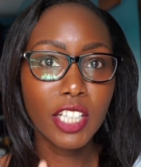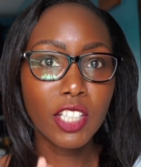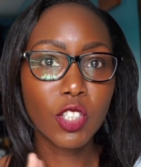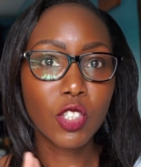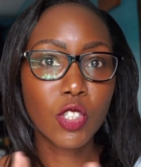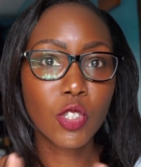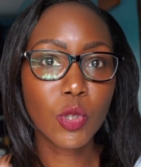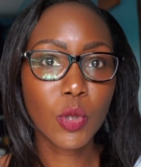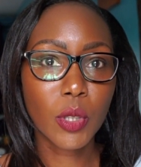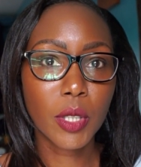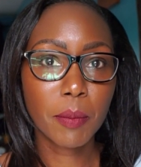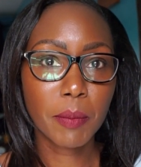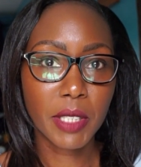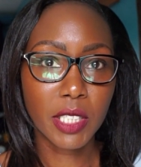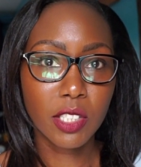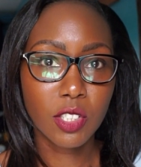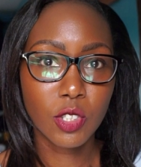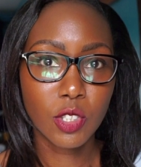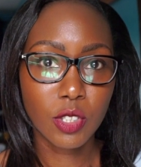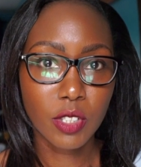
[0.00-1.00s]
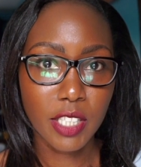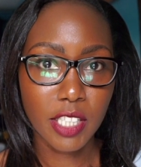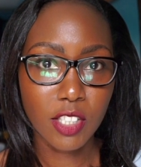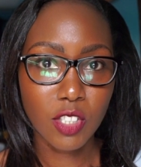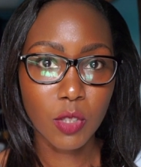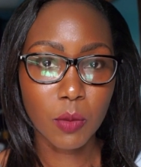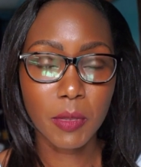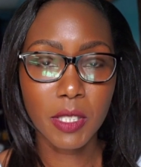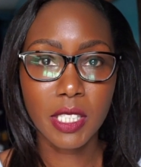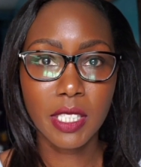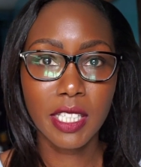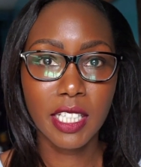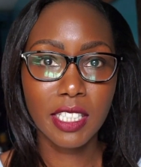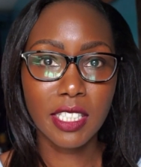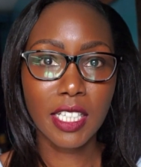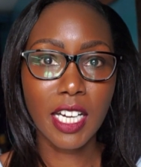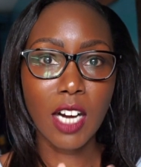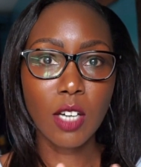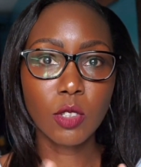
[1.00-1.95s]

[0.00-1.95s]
enjoyment do your customers get